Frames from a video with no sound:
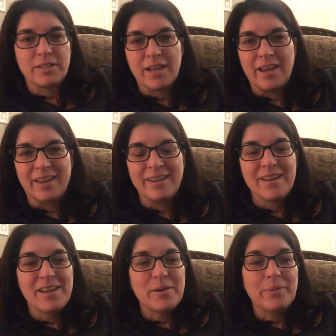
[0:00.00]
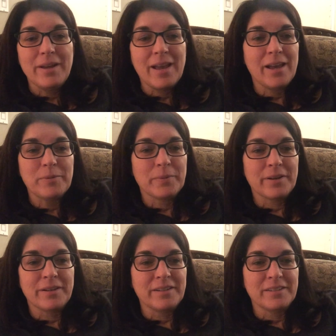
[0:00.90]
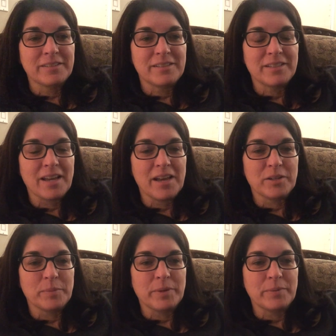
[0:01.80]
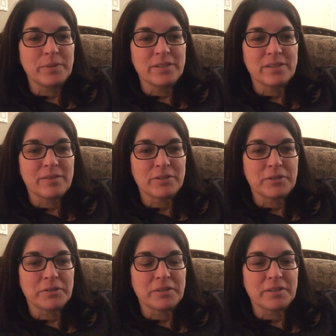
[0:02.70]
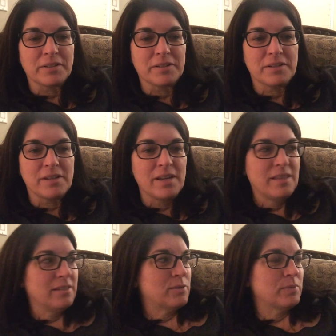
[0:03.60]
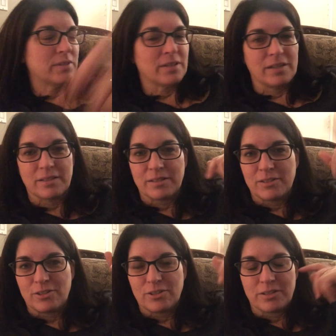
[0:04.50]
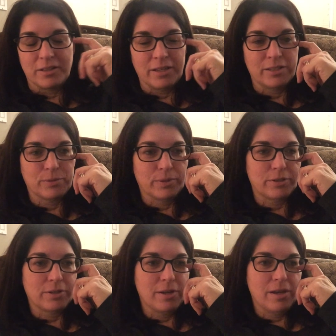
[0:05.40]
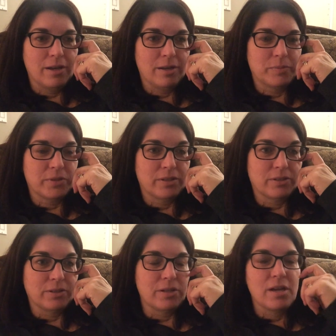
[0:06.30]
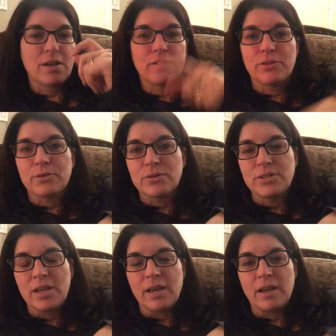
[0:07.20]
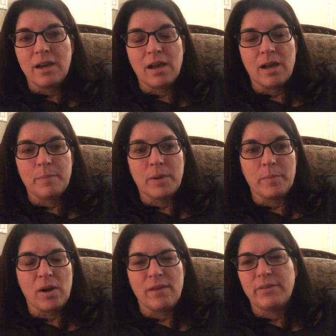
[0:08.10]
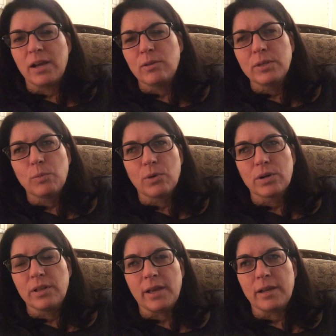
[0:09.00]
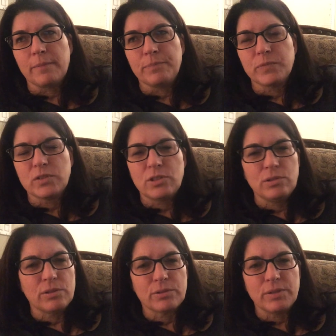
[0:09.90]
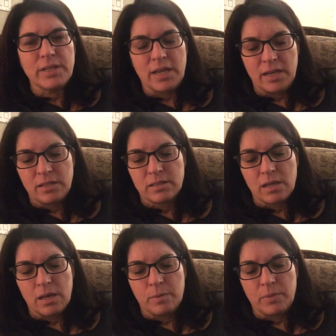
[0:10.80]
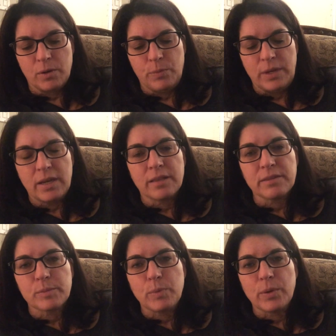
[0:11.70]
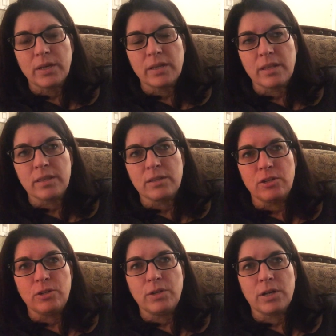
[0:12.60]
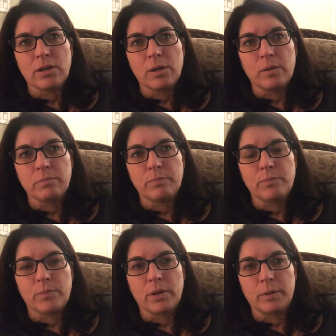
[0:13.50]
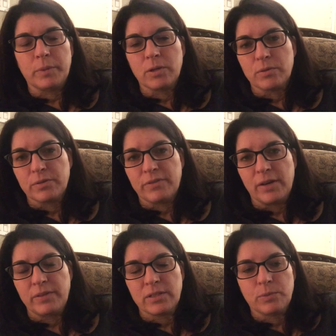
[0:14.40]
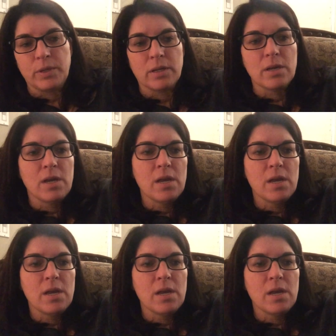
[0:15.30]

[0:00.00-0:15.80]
day. We had one in Seattle, but we just never turned the thing on. This one's nice because it's just a light switch, um, so that's good. Thursday, um, I'm off. I only work like two to three days um, a week at this point, and then the new year I'll probably be going to five days a week.